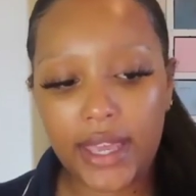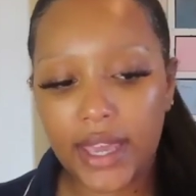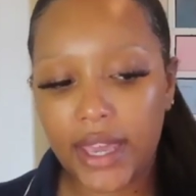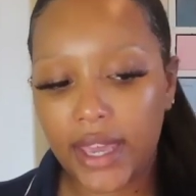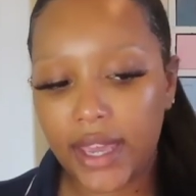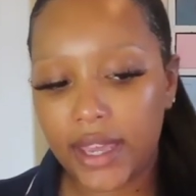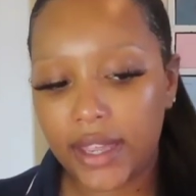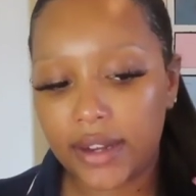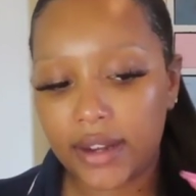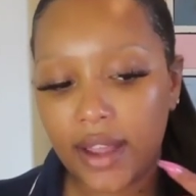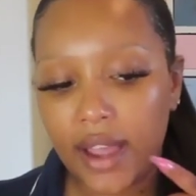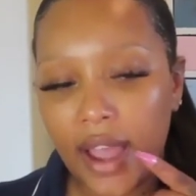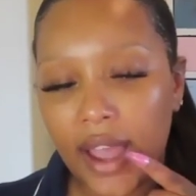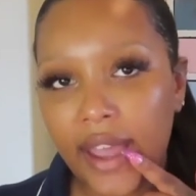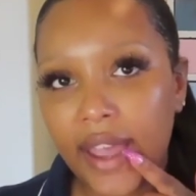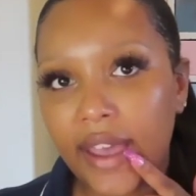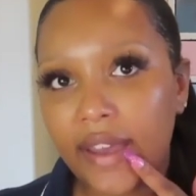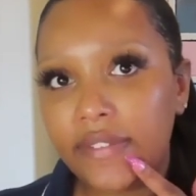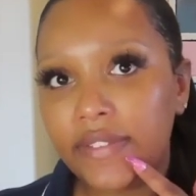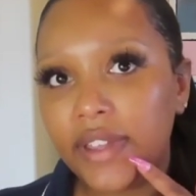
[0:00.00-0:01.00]
And
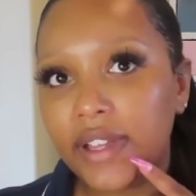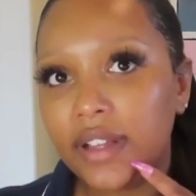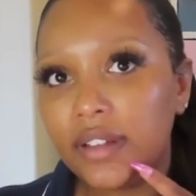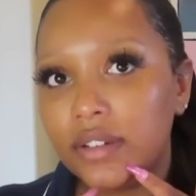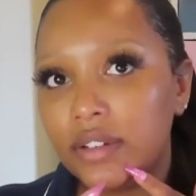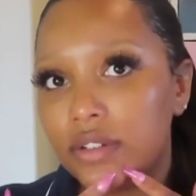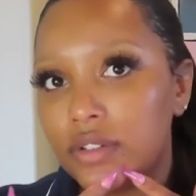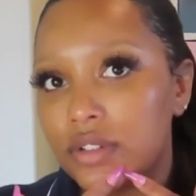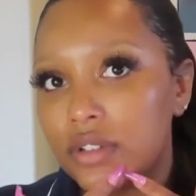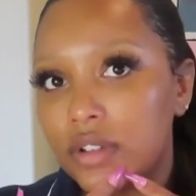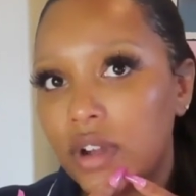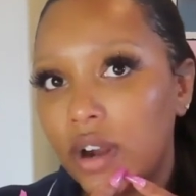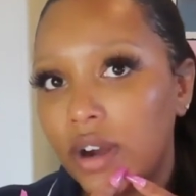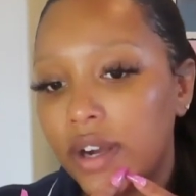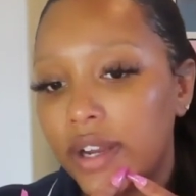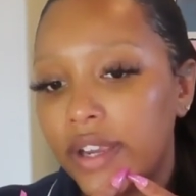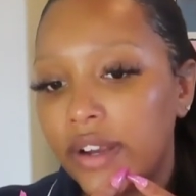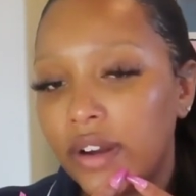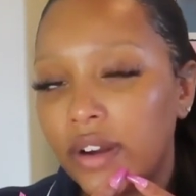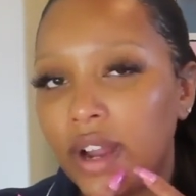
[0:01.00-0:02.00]
I have a little
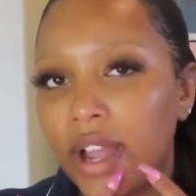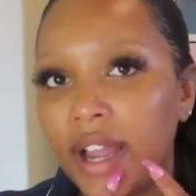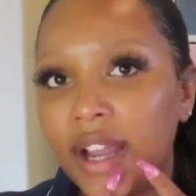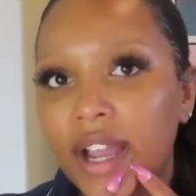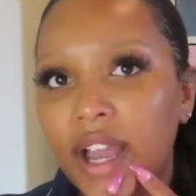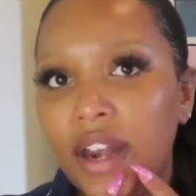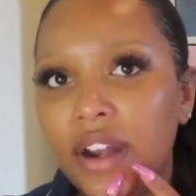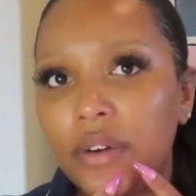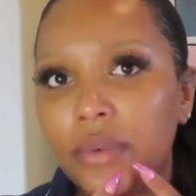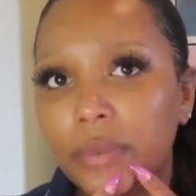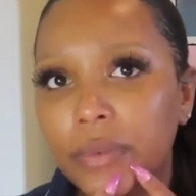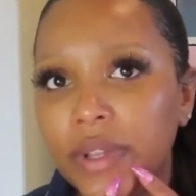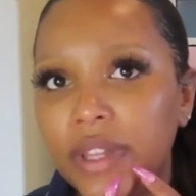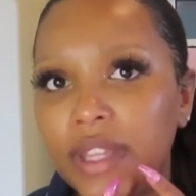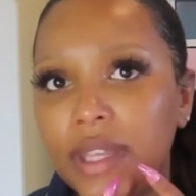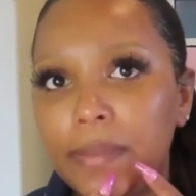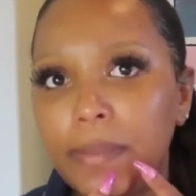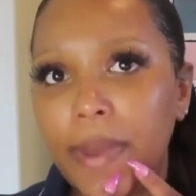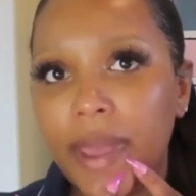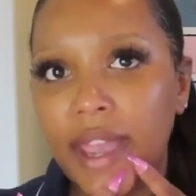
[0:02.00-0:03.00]
scar here. I got a
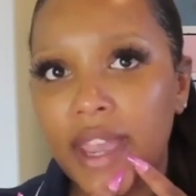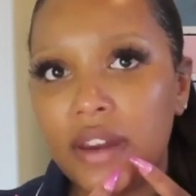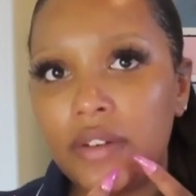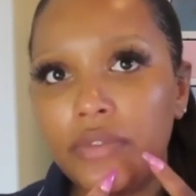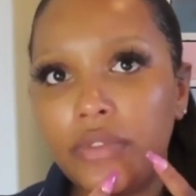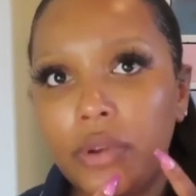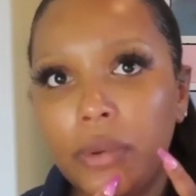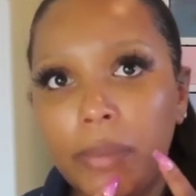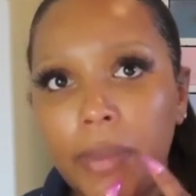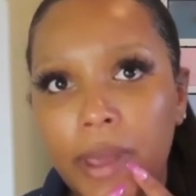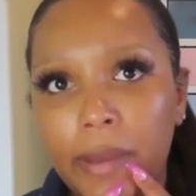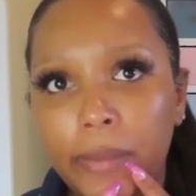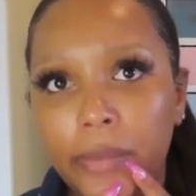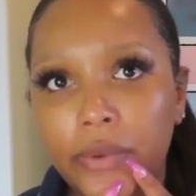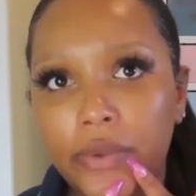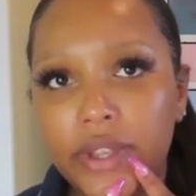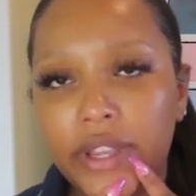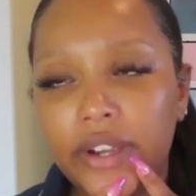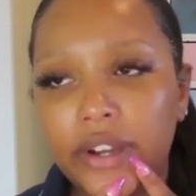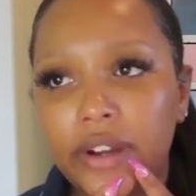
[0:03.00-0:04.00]
really painful
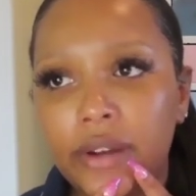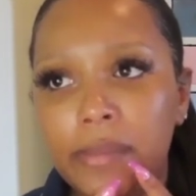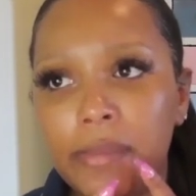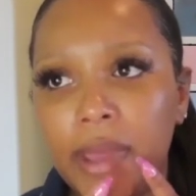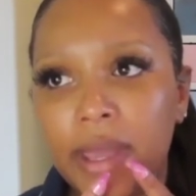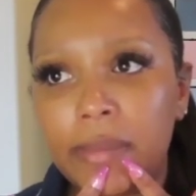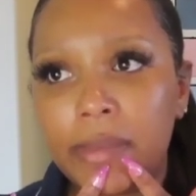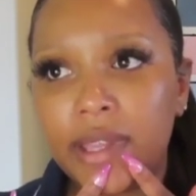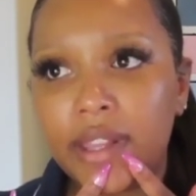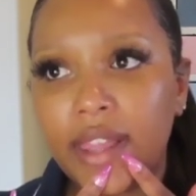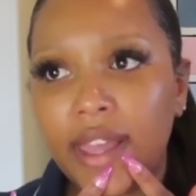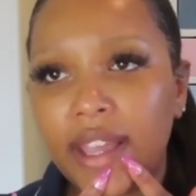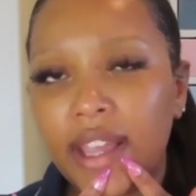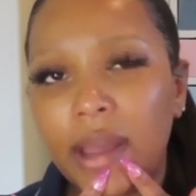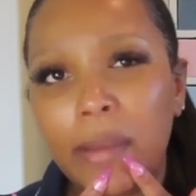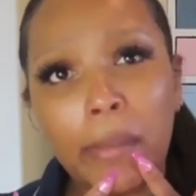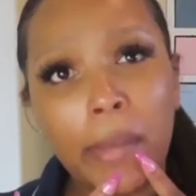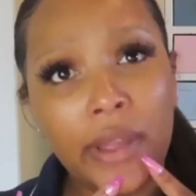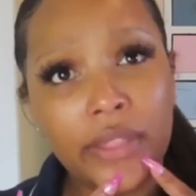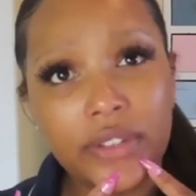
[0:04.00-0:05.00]
pimple here maybe
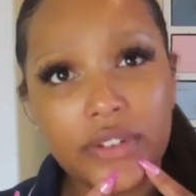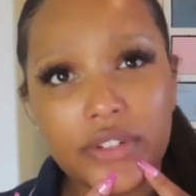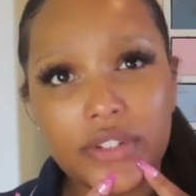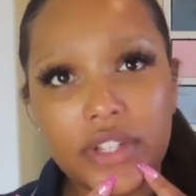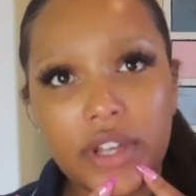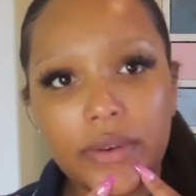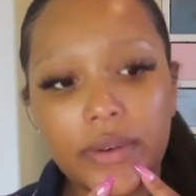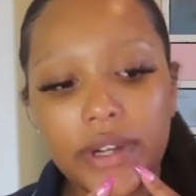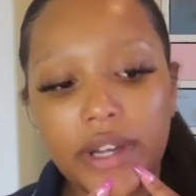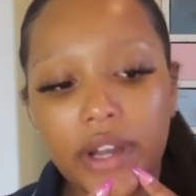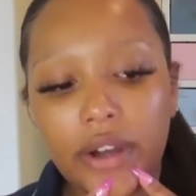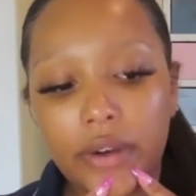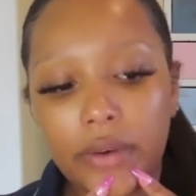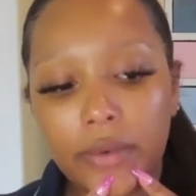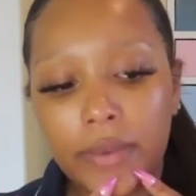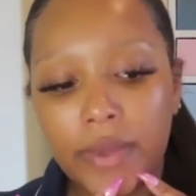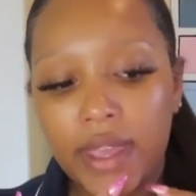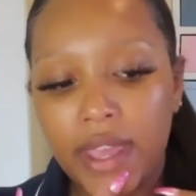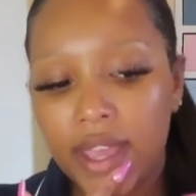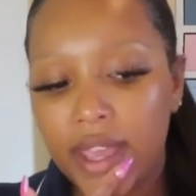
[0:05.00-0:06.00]
a month or so
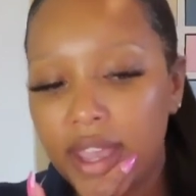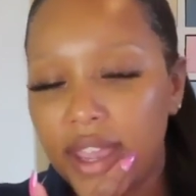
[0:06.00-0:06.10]
ago.